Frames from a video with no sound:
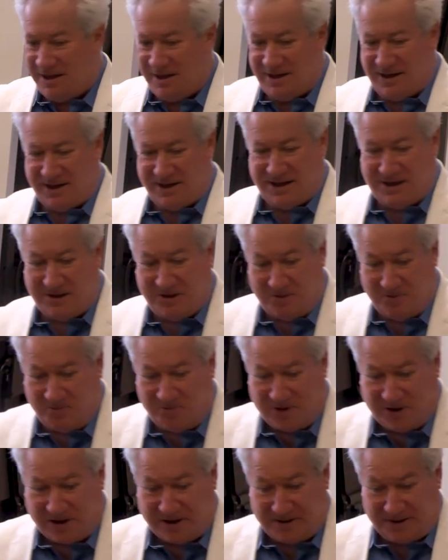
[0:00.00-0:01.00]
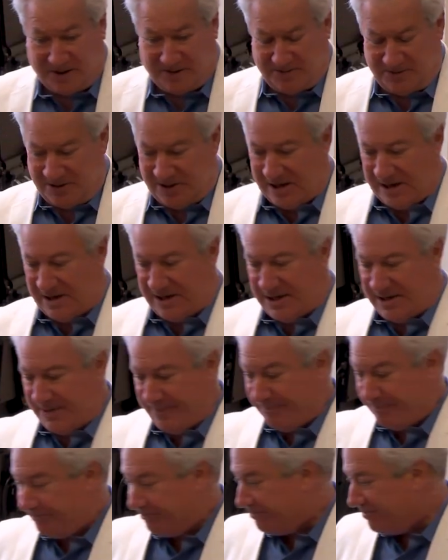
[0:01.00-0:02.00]
Uh, where
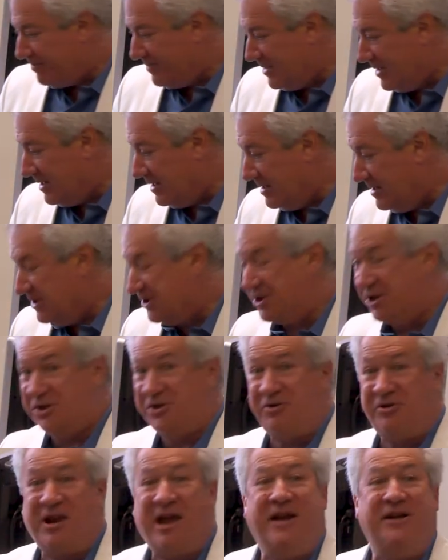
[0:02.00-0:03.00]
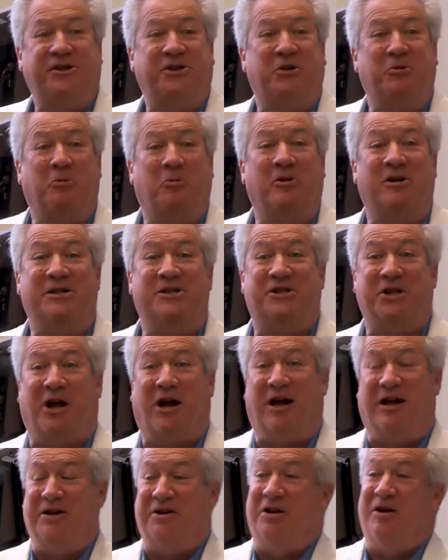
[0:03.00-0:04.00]
uh, his dissertation was
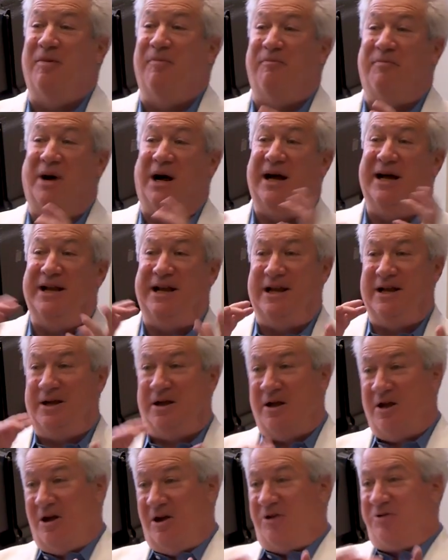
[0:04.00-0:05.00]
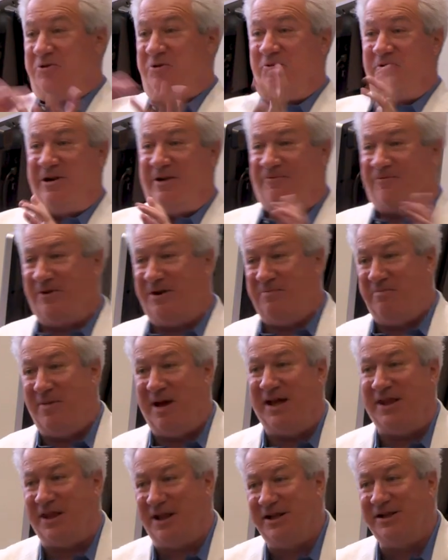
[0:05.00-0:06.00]
on combining two different
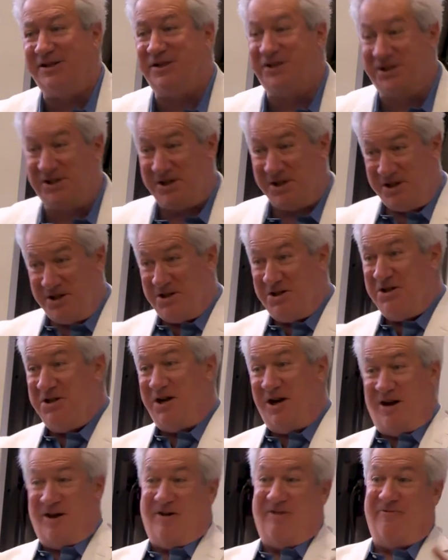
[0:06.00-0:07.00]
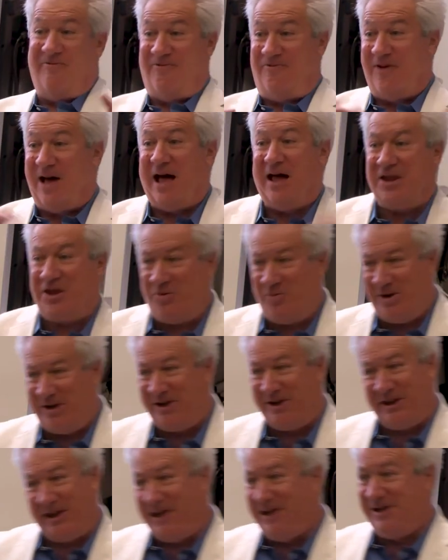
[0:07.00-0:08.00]
methods of valuing
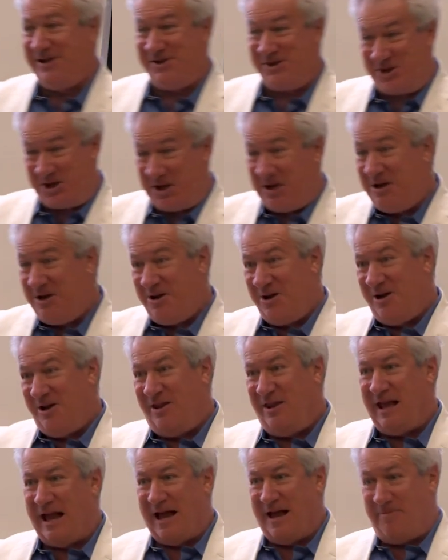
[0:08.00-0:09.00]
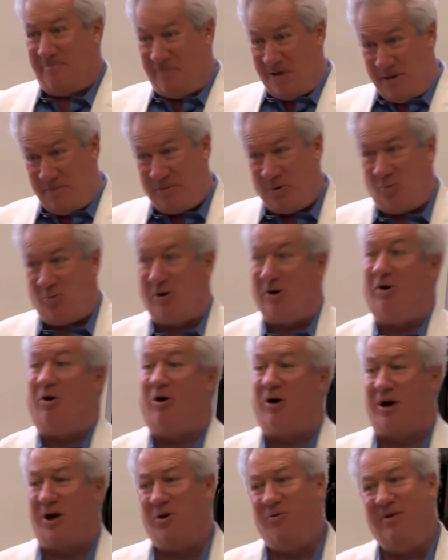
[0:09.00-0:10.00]
things that people were
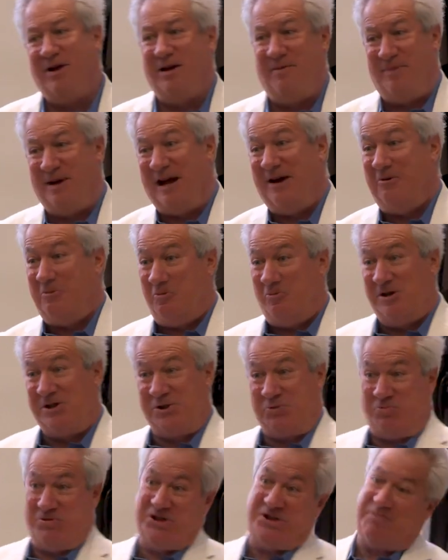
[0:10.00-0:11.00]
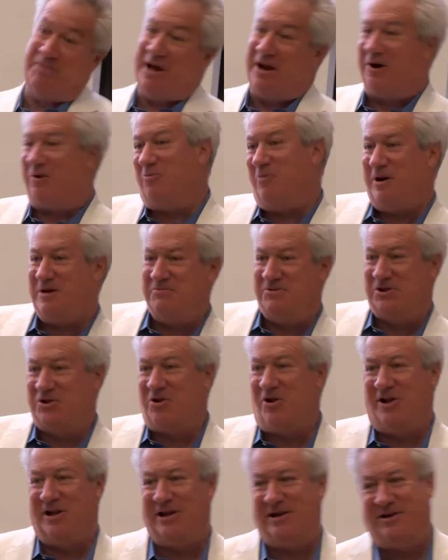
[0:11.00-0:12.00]
arguing about, which was better. One was
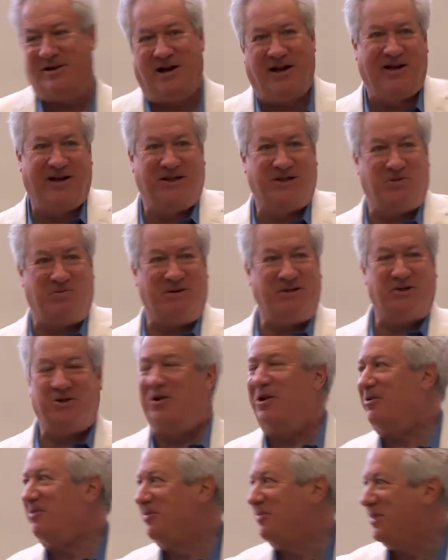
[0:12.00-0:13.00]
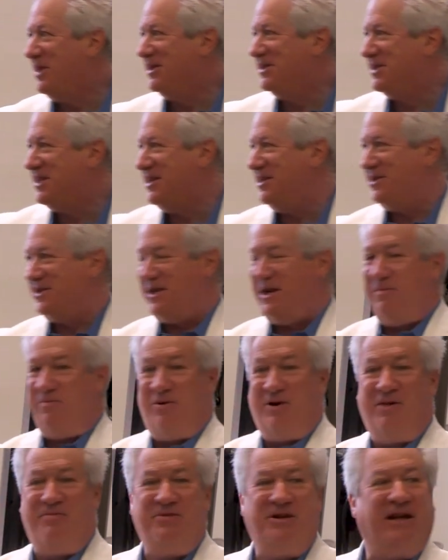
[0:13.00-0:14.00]
called hedonics, one's called repeat sales, and he
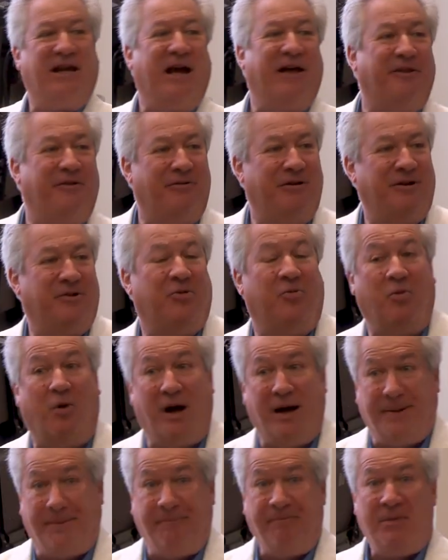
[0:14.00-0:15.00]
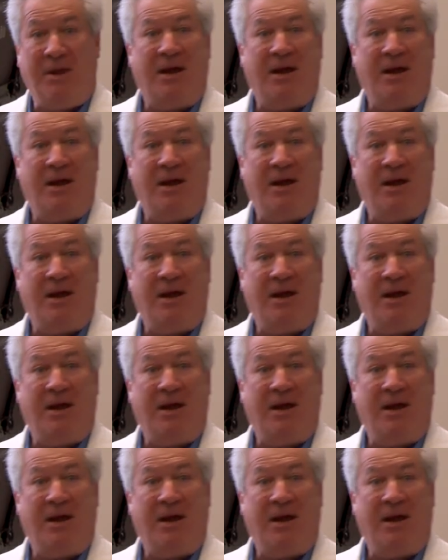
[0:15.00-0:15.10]
put them together into one.